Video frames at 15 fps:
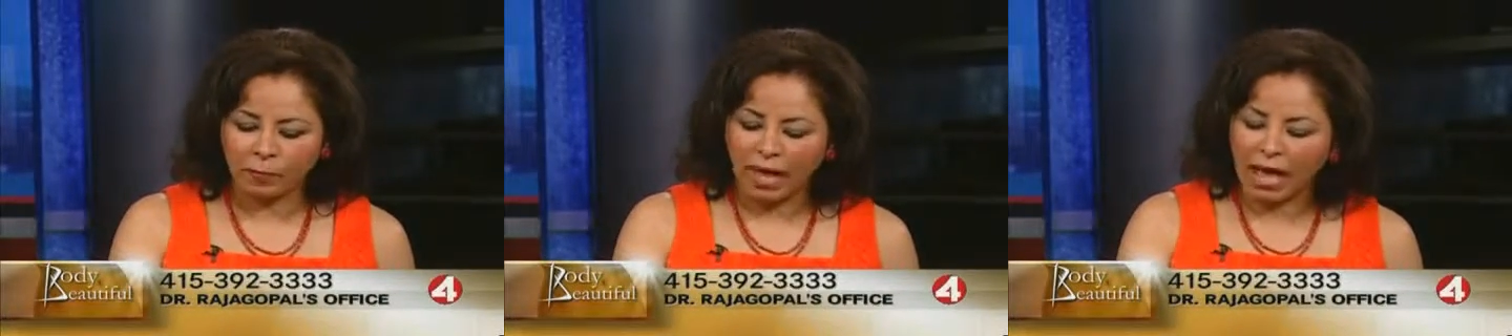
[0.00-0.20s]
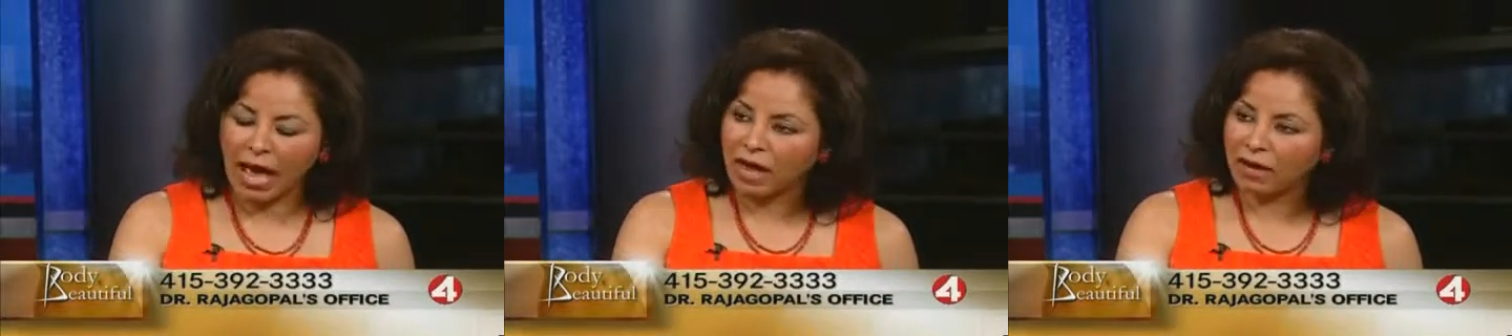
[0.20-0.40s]

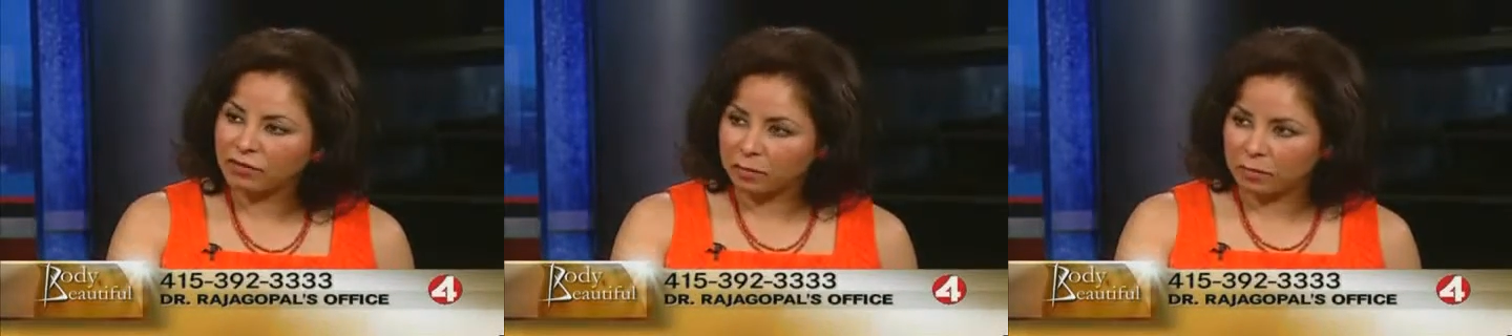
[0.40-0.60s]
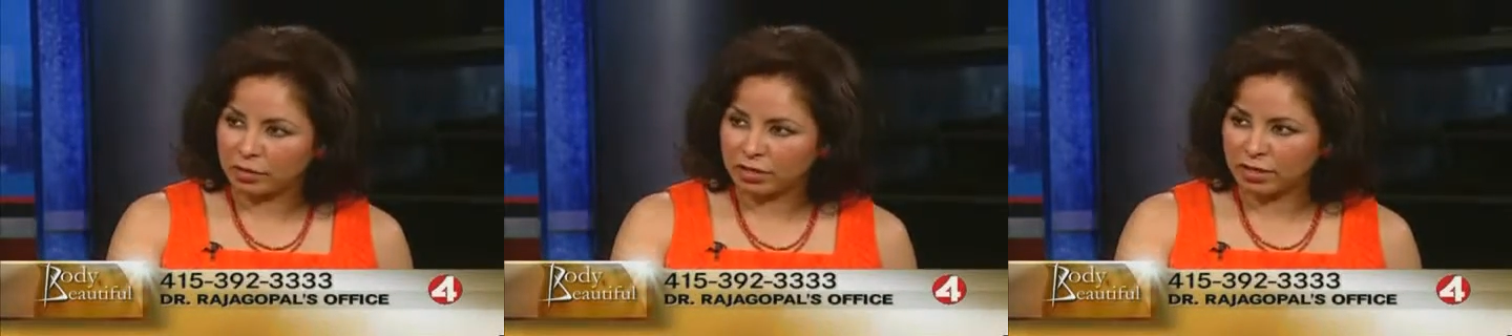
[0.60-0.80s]
Have the
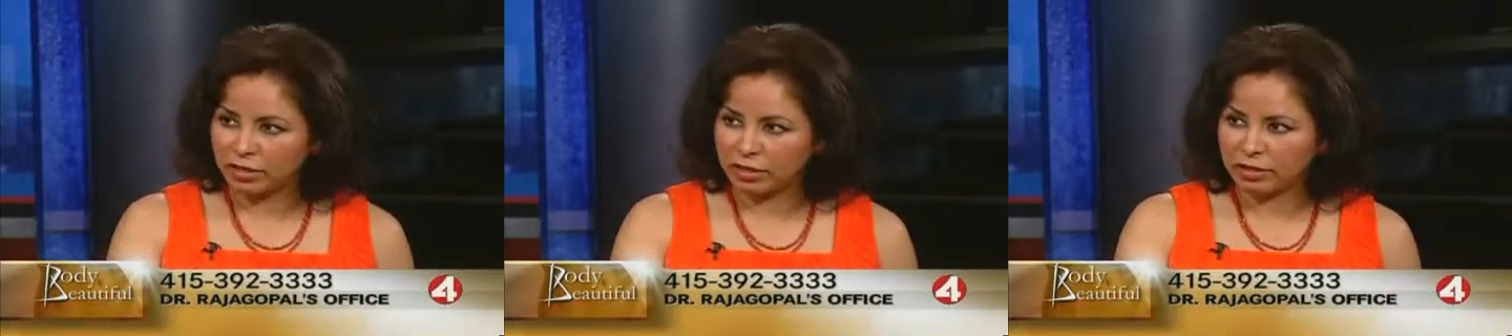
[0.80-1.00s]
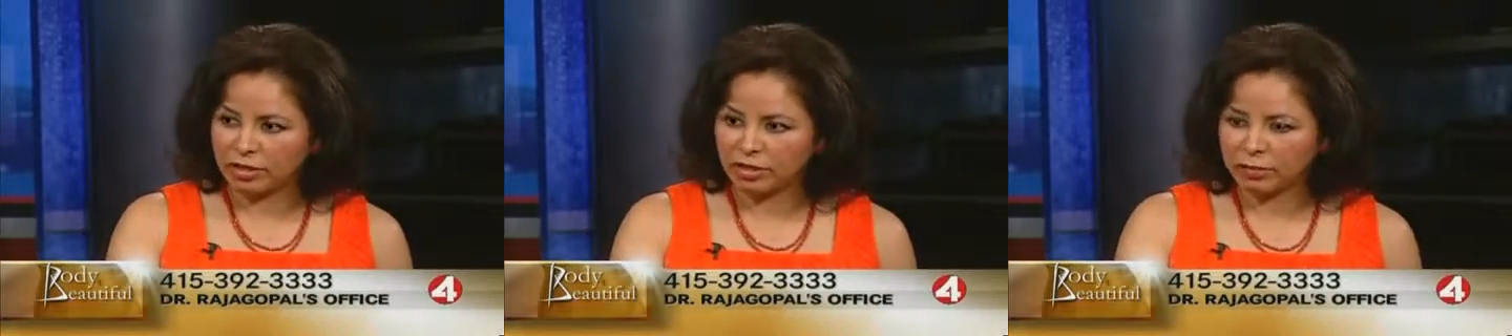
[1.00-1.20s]

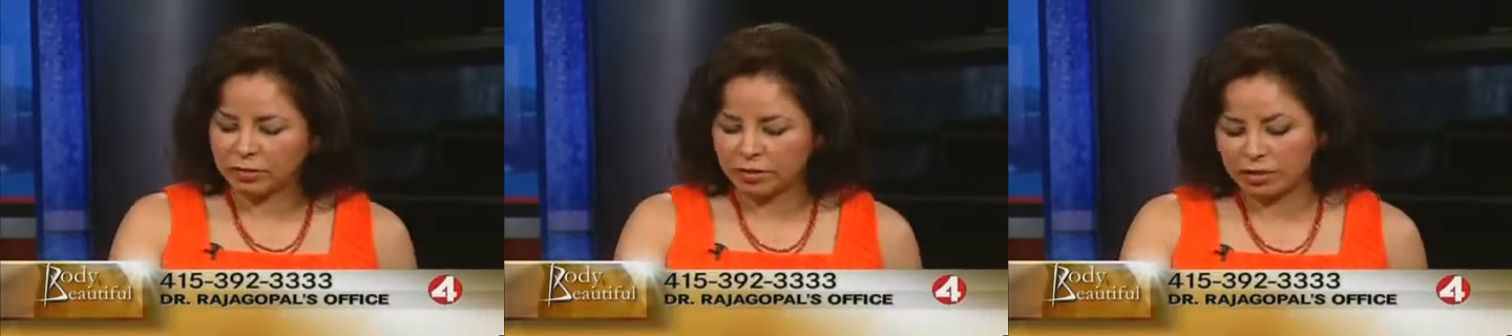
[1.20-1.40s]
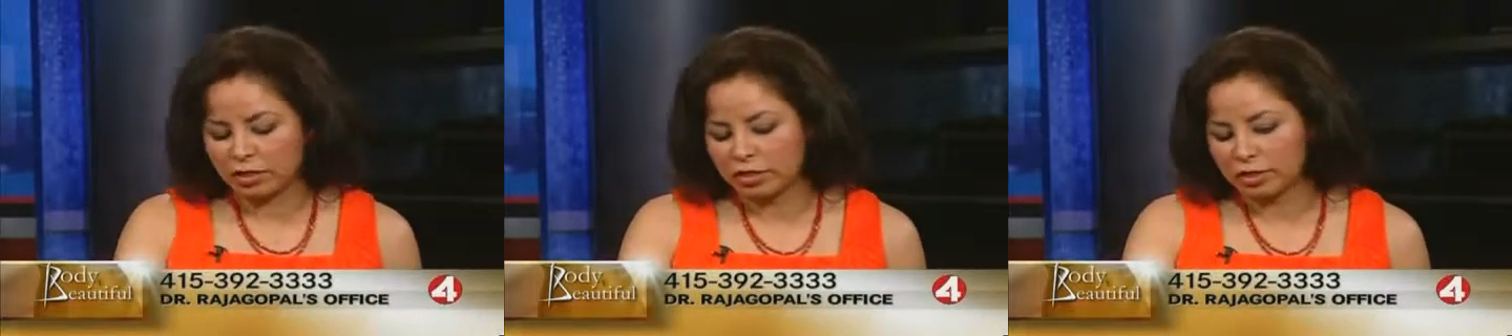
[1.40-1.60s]
procedure done. The
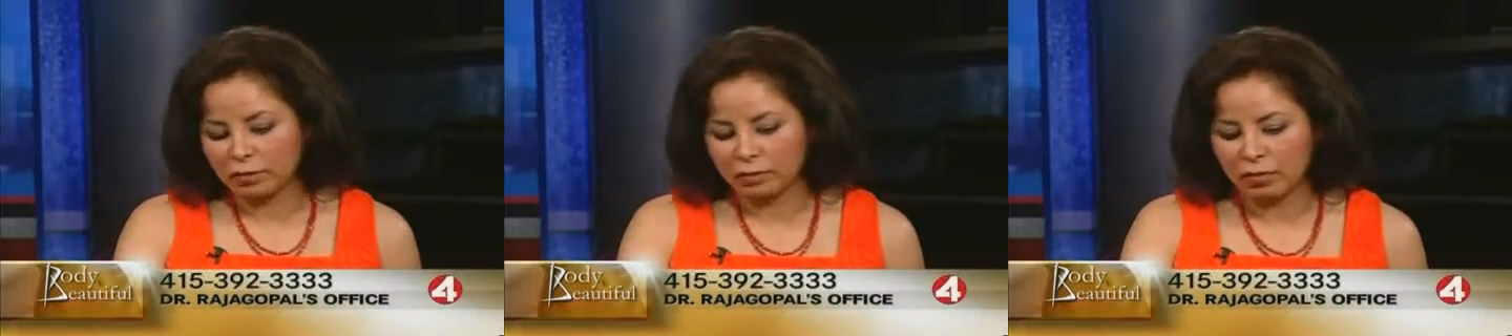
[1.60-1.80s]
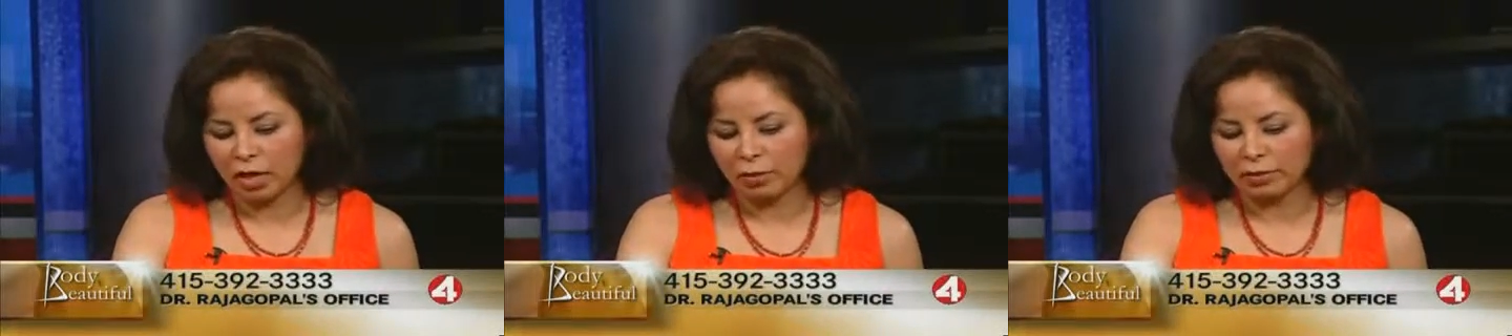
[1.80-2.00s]
procedure will
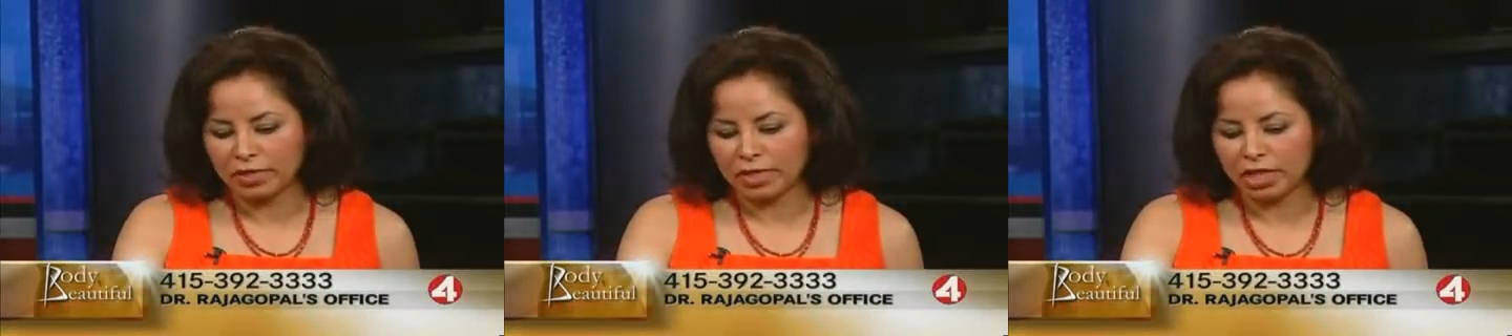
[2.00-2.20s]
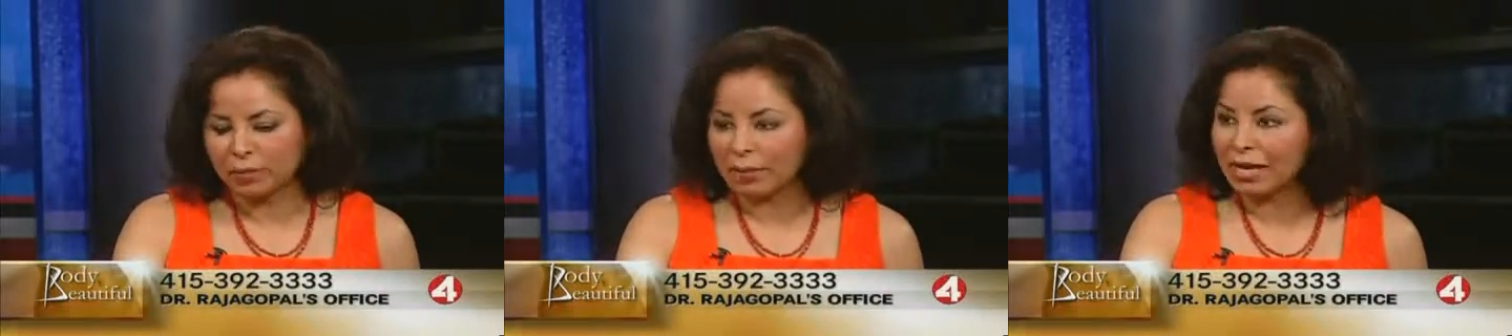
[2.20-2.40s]
probably
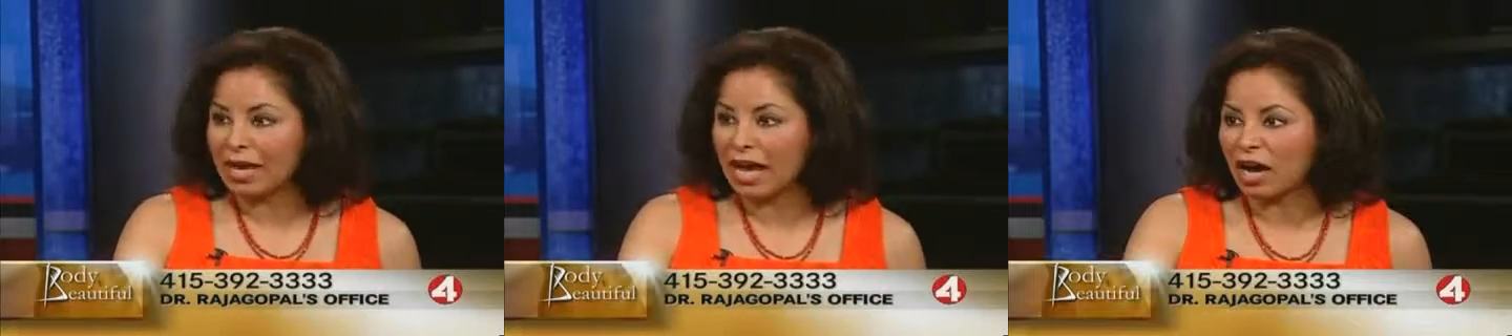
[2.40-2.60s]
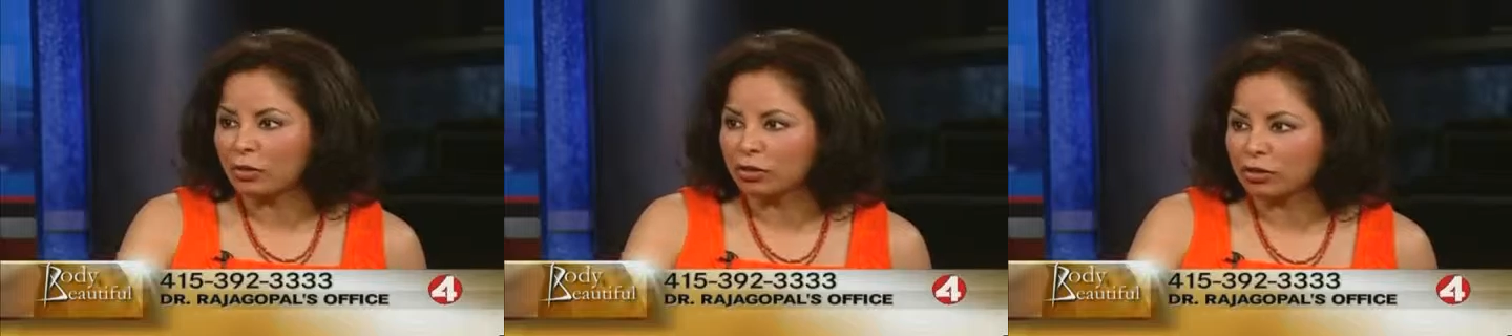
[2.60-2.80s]
take about an
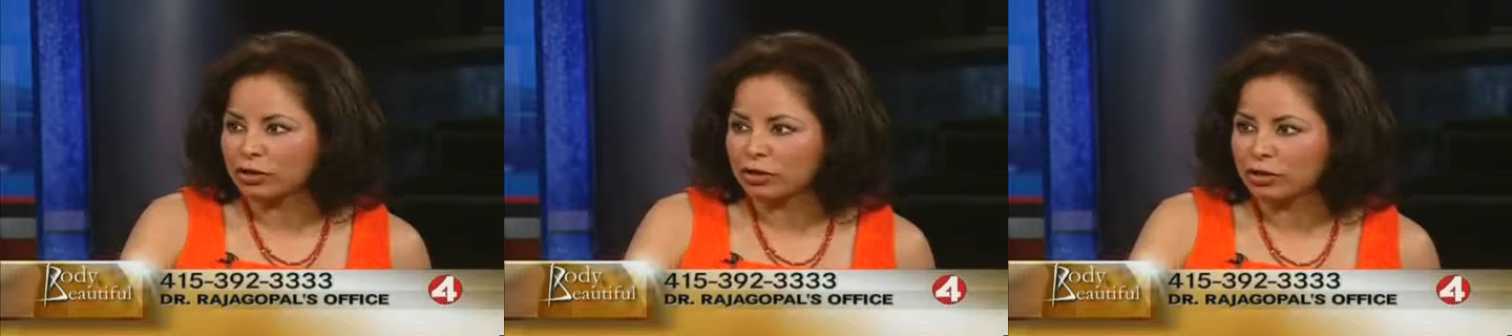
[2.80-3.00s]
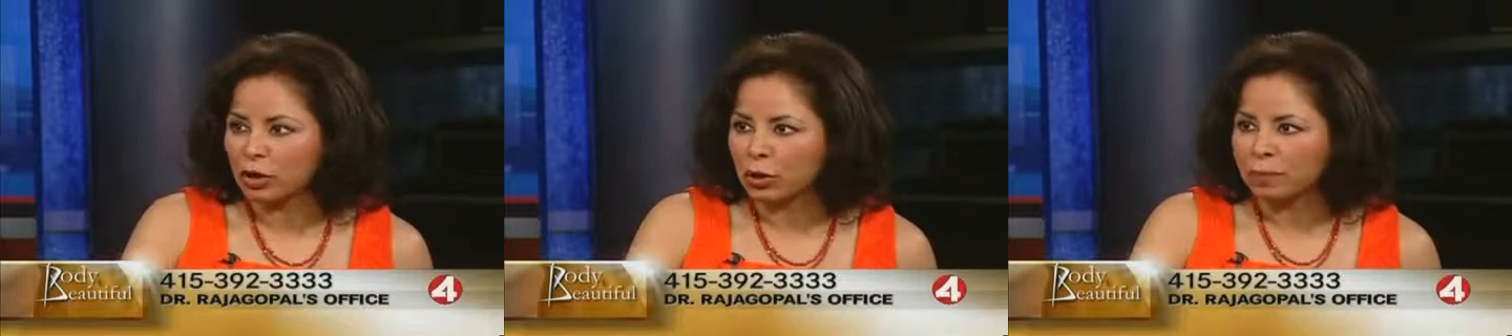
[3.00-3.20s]
hour or
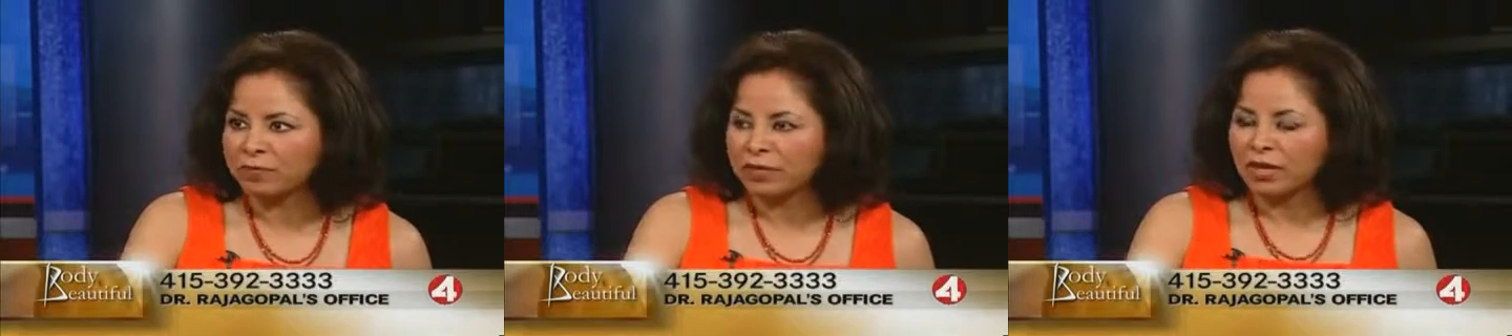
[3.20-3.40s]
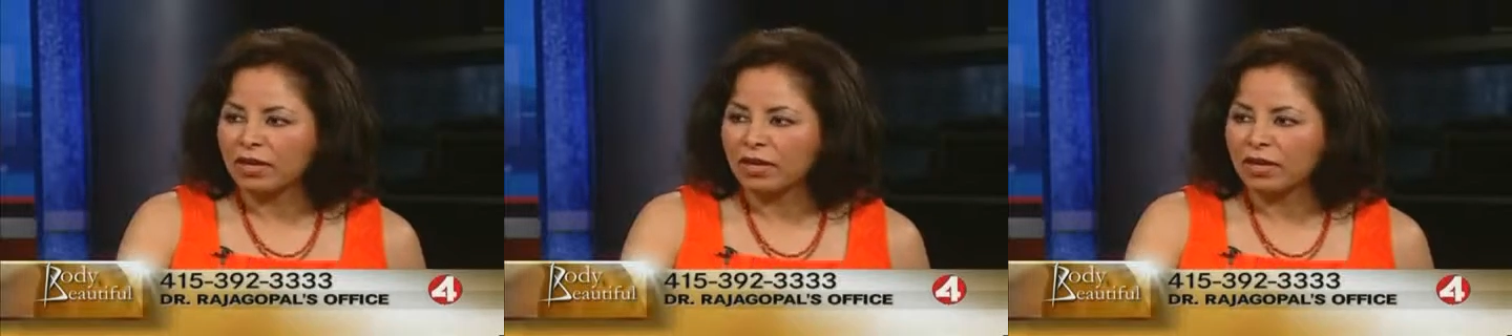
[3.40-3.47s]
so.